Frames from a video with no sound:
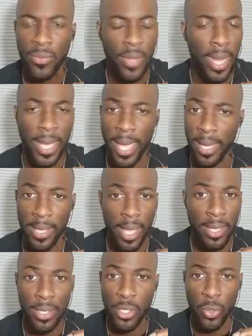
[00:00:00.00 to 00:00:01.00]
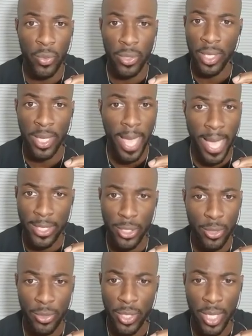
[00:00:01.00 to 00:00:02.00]
that ain't got nothing to do with the
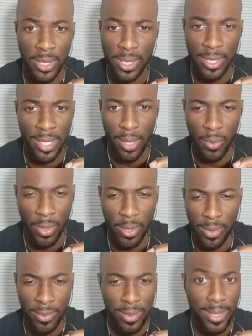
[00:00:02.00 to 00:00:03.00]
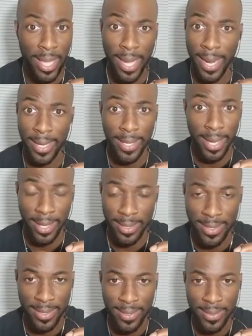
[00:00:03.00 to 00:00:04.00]
National Justice Network. That ain't
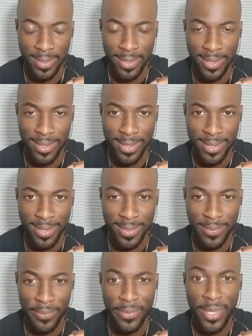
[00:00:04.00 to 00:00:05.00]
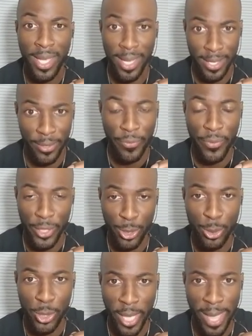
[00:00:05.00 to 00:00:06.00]
us.
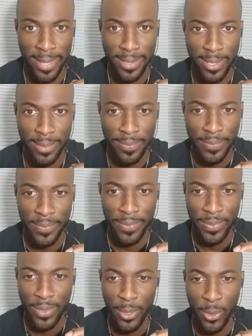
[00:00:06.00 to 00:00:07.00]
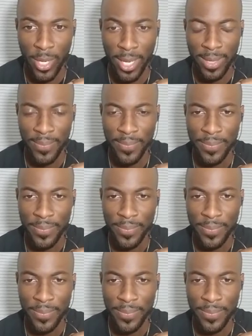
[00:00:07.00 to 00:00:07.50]
Unofficial chats. Okay?